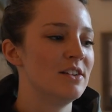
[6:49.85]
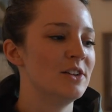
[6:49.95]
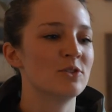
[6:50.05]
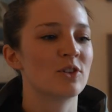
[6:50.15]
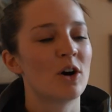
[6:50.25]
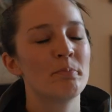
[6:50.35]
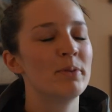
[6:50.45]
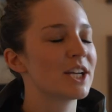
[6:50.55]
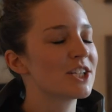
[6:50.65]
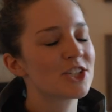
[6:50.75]
it was all
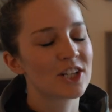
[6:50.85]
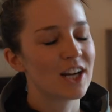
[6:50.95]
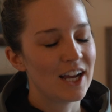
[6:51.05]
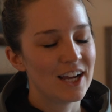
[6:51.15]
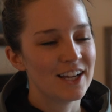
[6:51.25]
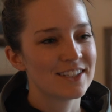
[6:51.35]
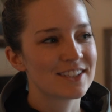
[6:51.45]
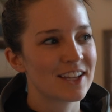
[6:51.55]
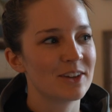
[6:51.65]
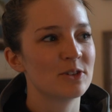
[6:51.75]
picturesque.
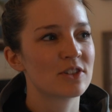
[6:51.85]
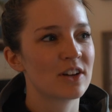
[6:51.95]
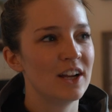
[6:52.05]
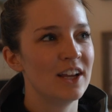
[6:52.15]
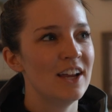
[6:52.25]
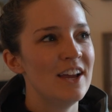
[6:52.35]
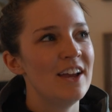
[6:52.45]
It was great.